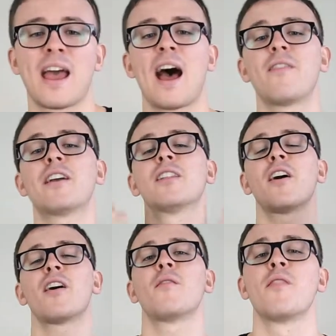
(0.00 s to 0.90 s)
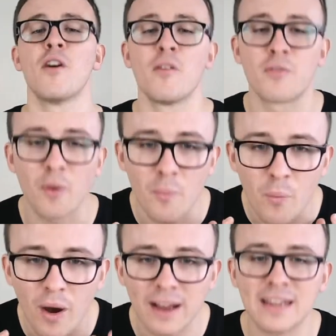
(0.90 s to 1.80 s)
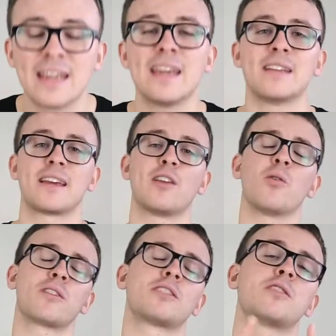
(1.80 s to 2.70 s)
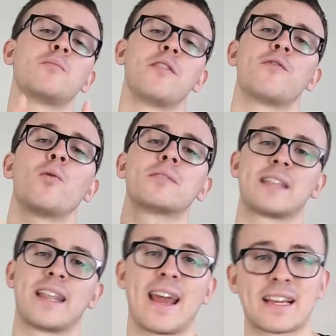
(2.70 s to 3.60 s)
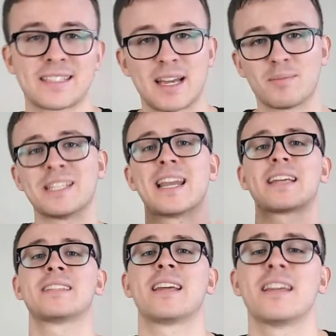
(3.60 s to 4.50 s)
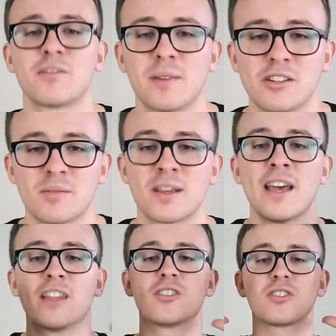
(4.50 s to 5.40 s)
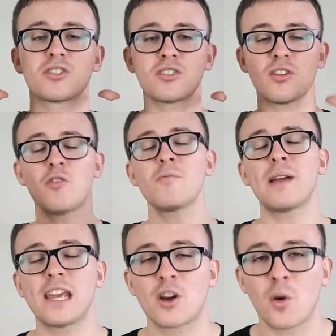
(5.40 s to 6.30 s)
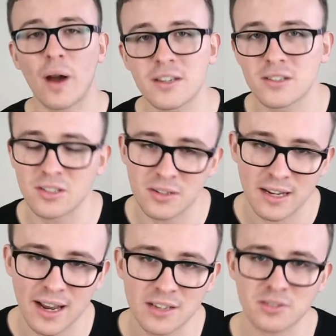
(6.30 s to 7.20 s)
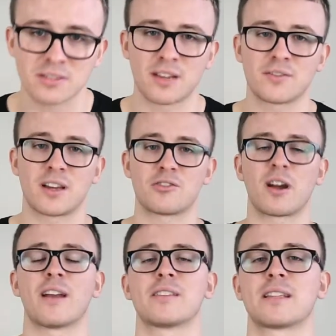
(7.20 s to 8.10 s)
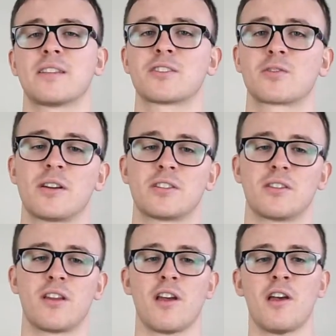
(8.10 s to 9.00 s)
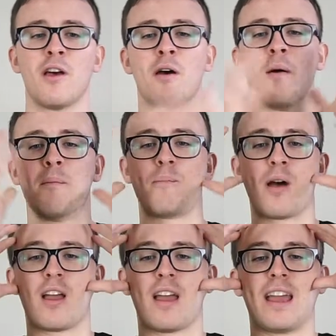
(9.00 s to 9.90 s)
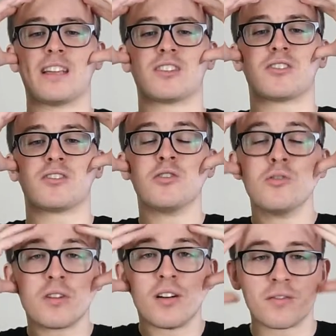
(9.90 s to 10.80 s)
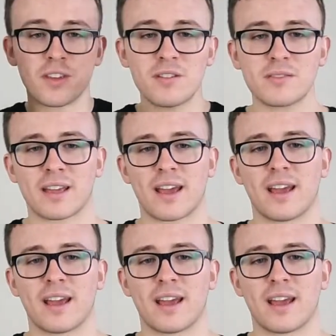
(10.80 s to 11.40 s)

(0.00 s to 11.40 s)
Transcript: Have I learned from what I need in order to move forward to the next step, to the next stages of my dreams? There's just so many questions you can ask yourself to try and understand this question, but it's just too confusing.